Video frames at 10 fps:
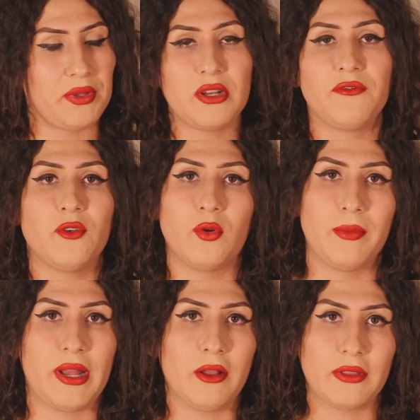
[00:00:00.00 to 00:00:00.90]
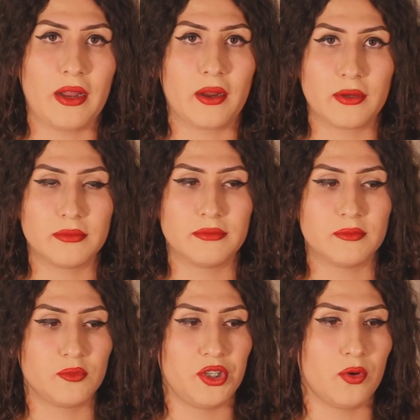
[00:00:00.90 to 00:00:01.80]
beautiful woman out there,
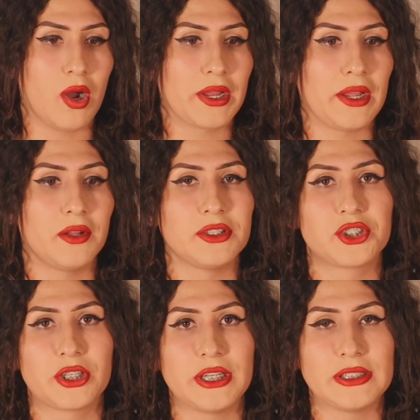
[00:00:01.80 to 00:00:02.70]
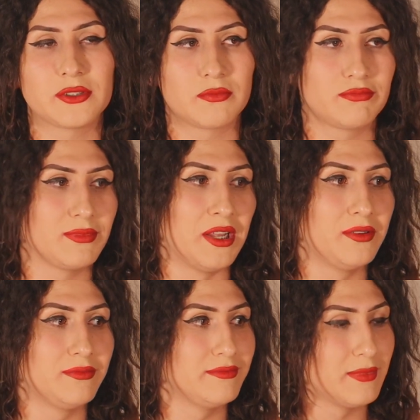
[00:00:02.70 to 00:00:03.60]
you know, walking on the streets, or
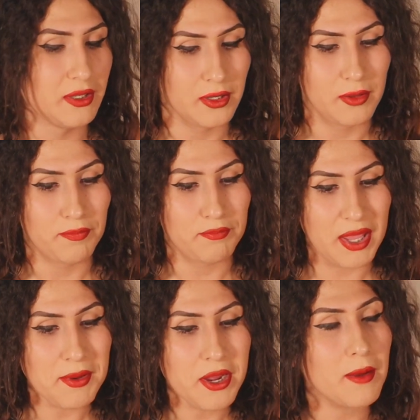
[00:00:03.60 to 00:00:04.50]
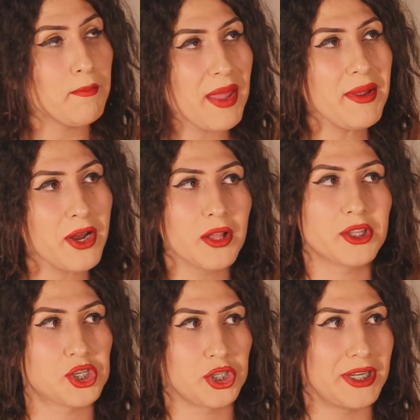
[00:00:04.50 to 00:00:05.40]
maybe
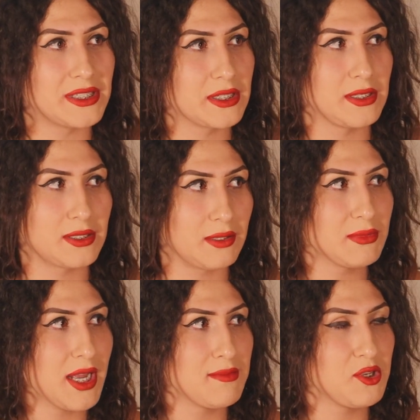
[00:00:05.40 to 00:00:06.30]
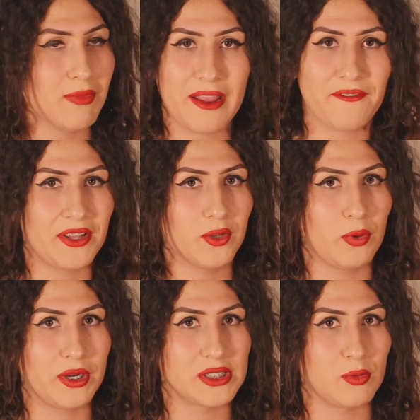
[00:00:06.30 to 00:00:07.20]
not the streets, because sometimes you might find the
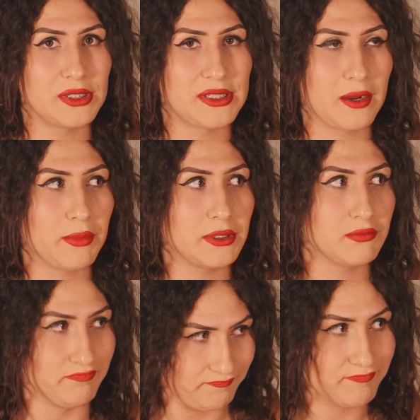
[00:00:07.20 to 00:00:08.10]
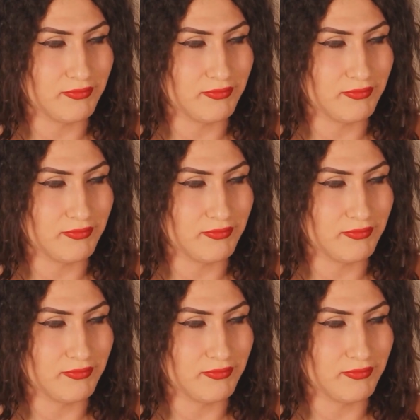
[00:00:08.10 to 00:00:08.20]
weirdest ones there, but